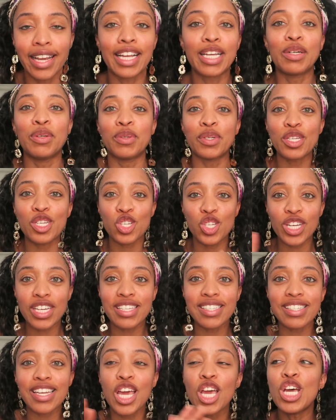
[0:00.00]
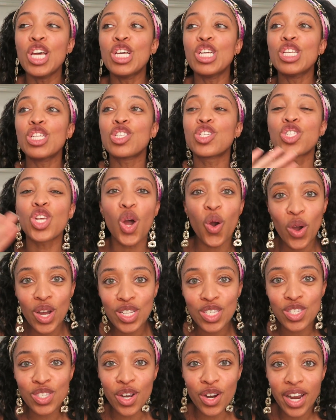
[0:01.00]
like it was just so
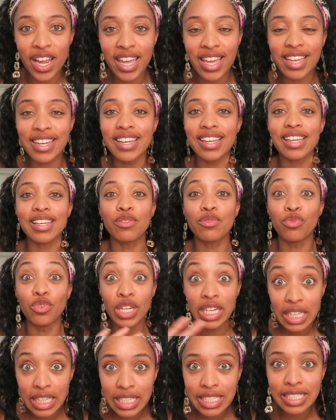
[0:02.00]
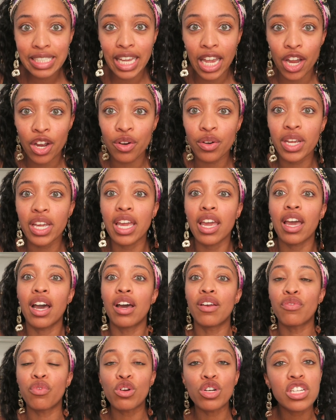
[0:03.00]
uncertain, really scary.
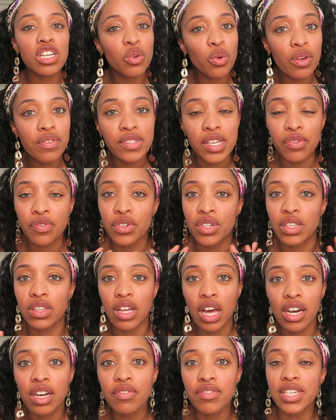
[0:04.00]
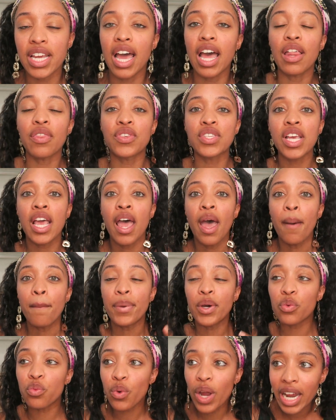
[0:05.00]
Unfortunately, we've suffered a lot of deaths
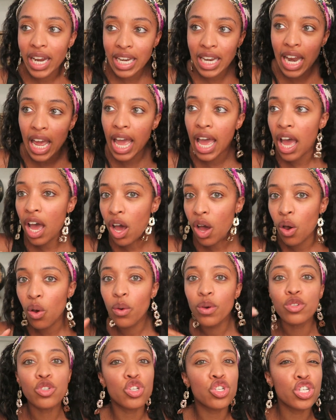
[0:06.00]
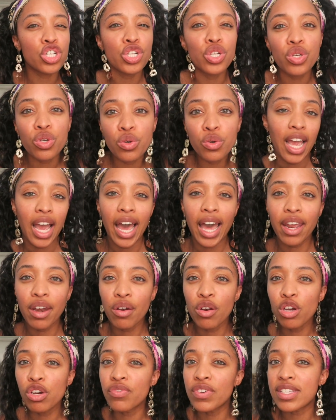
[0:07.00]
but right now, June, I
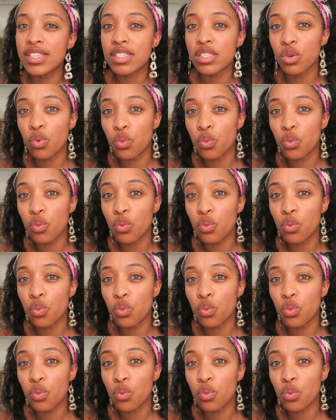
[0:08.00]
don't know if it's